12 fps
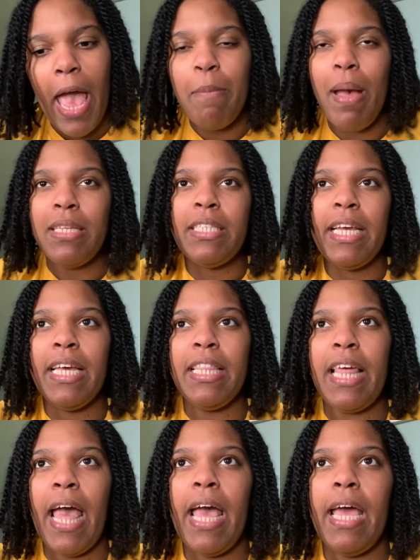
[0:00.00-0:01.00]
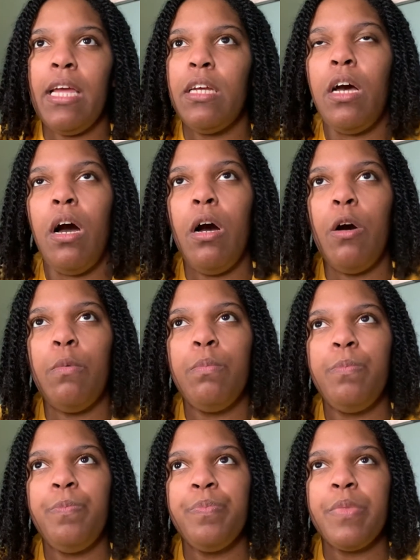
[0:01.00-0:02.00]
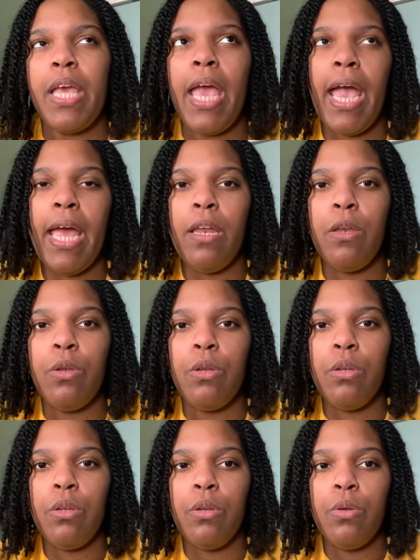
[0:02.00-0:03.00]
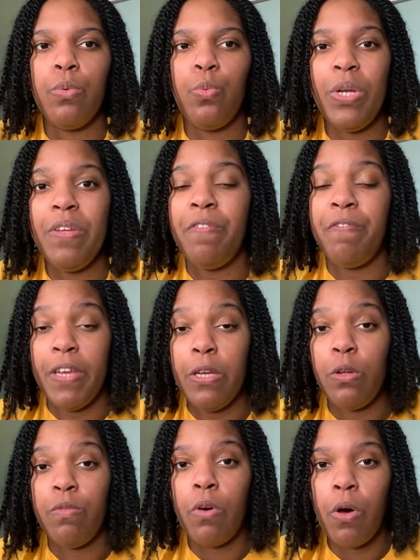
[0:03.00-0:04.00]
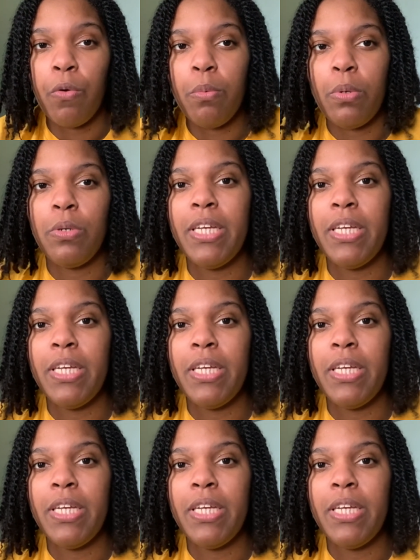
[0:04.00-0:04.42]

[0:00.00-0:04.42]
Am I saying that can we feel vulnerable?